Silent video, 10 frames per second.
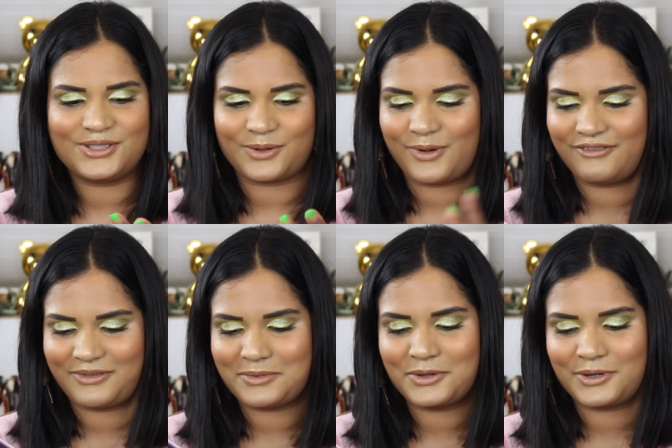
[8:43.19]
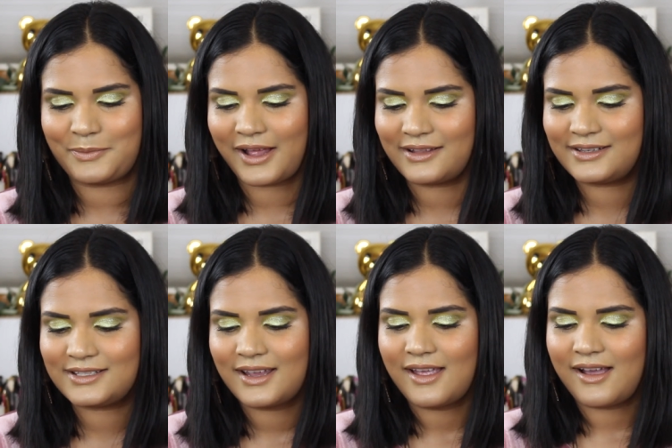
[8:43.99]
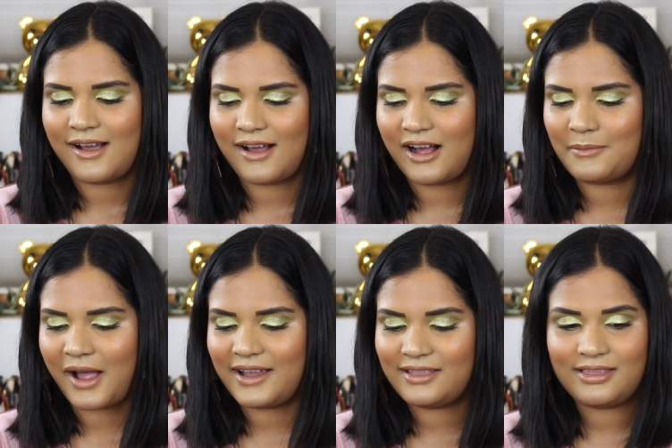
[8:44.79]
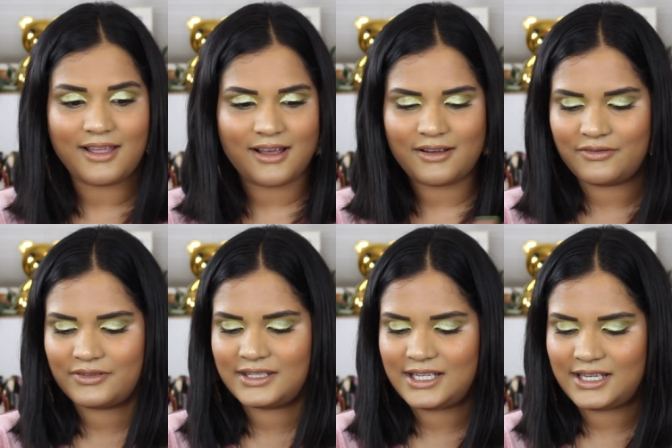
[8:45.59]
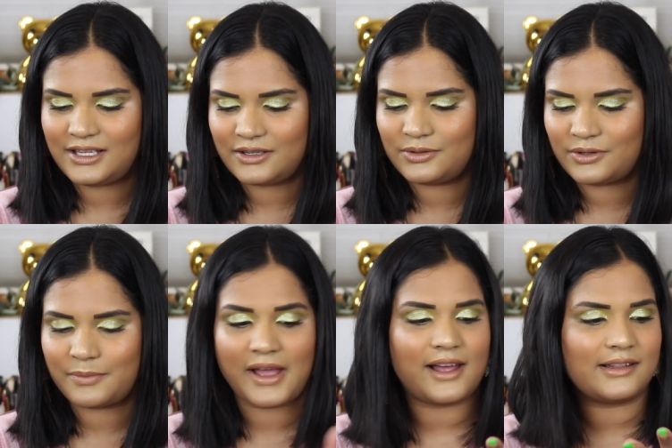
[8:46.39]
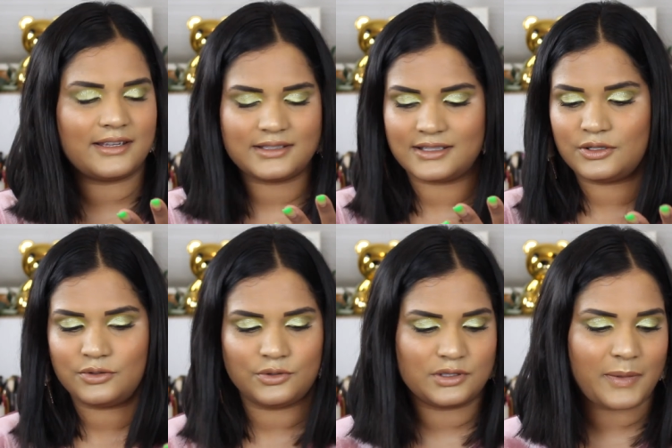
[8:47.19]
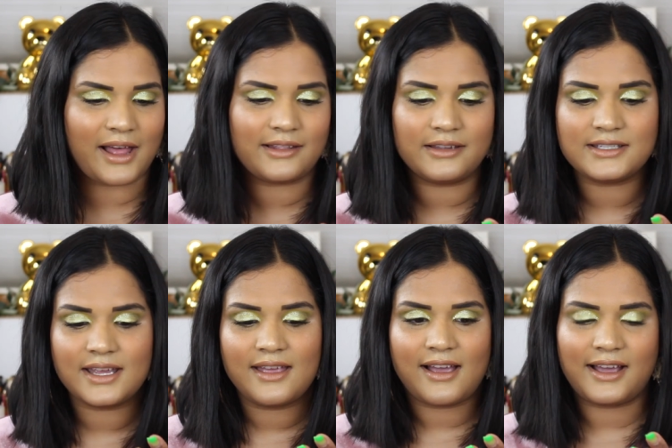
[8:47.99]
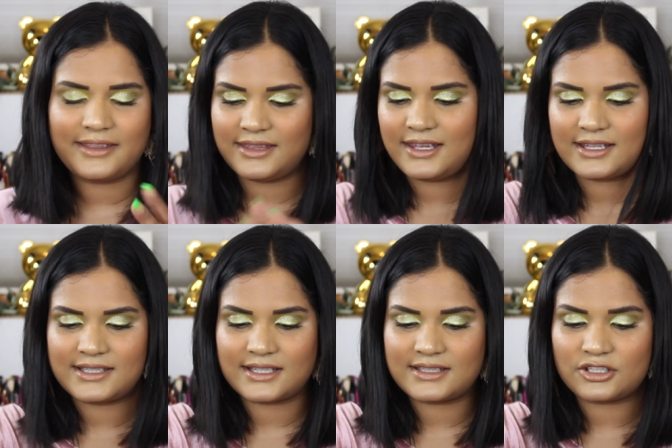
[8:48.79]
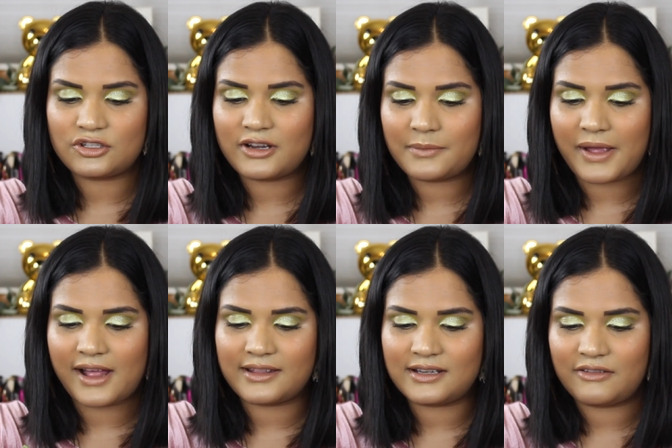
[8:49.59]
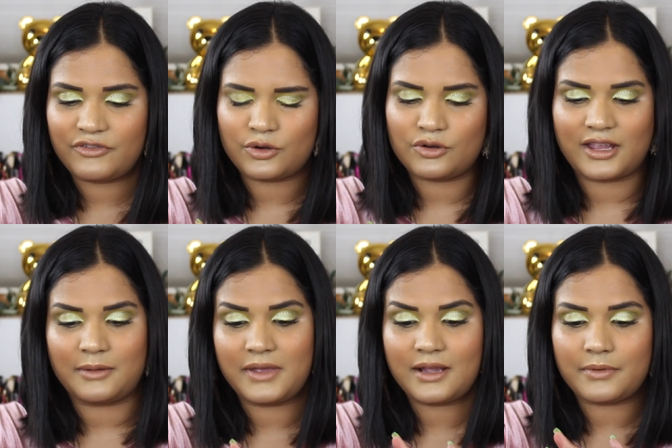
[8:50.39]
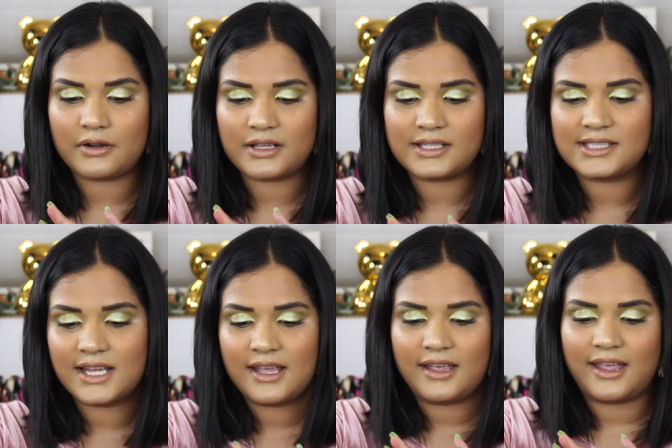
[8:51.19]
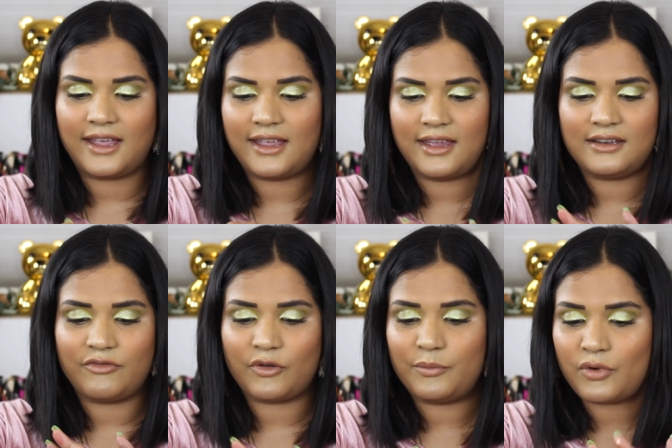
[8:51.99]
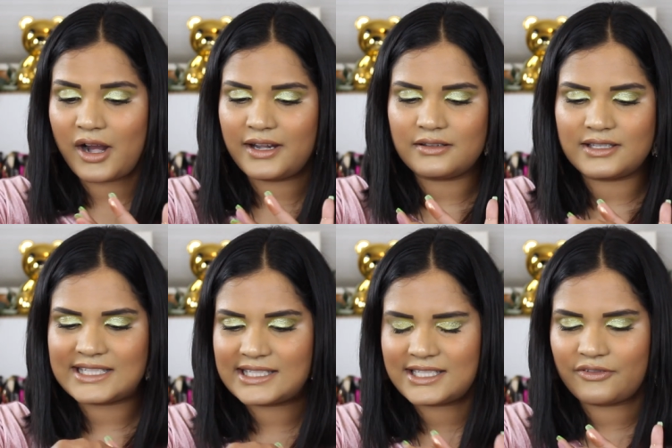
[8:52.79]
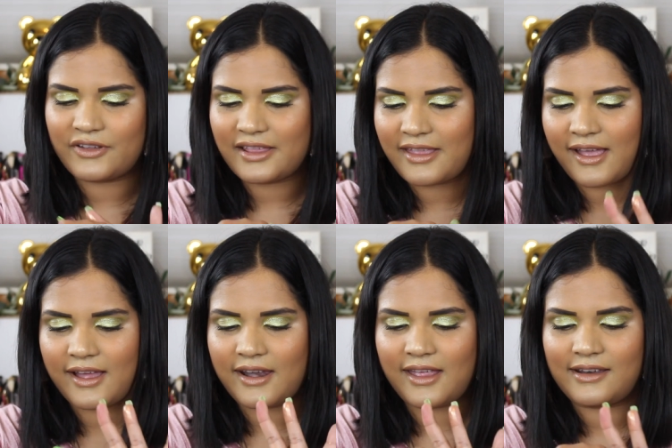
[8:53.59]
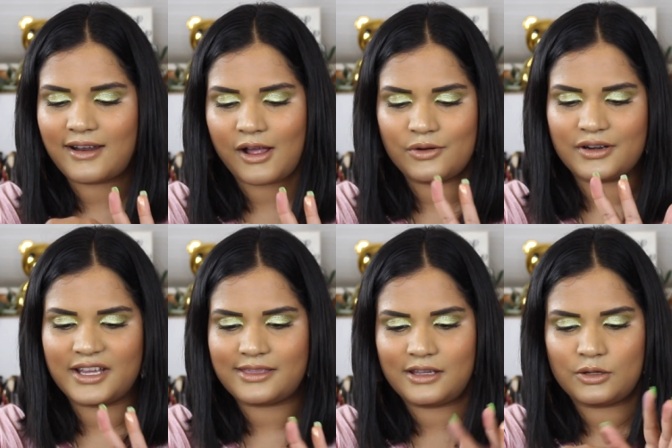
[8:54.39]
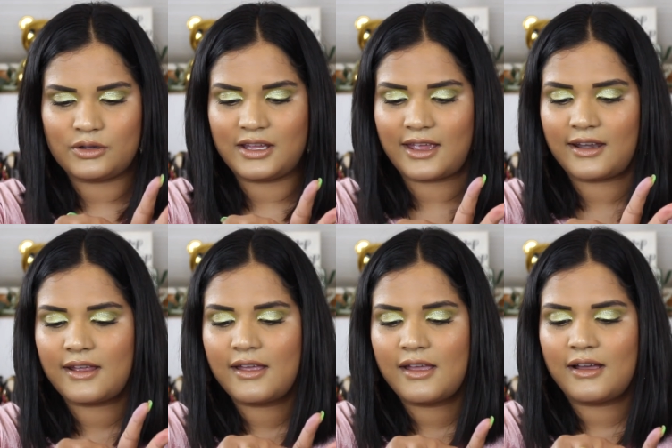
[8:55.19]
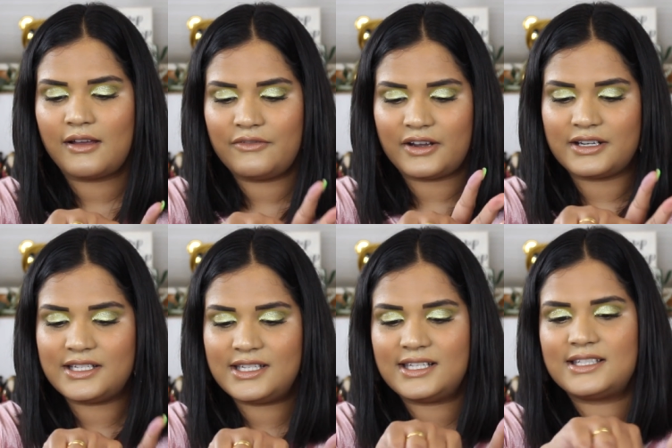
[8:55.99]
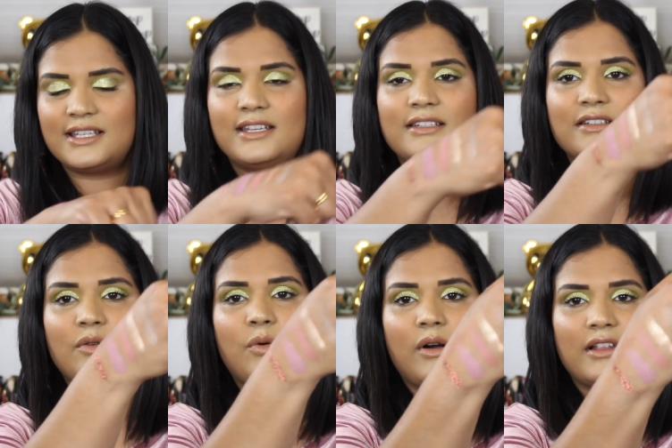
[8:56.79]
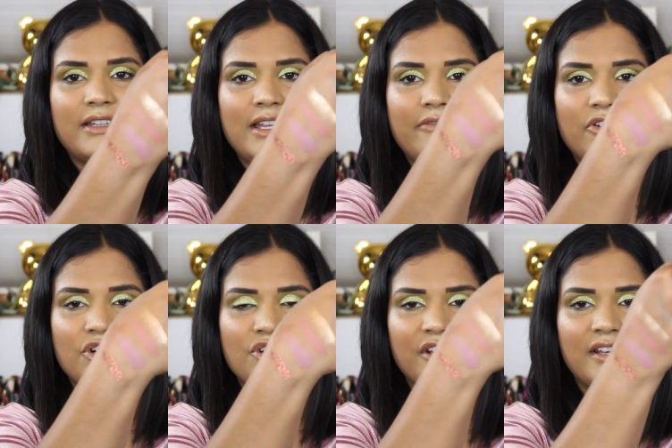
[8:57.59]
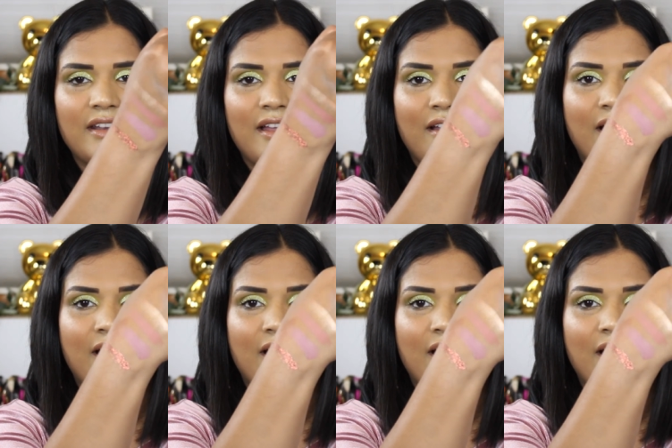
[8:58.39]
used the one the Huda palette. Um, I love the Huda palette, the new nudes palette. I think it's such a great palette if you're like a makeup artist and for bridals and stuff like that and how great that you could get a very decent quality version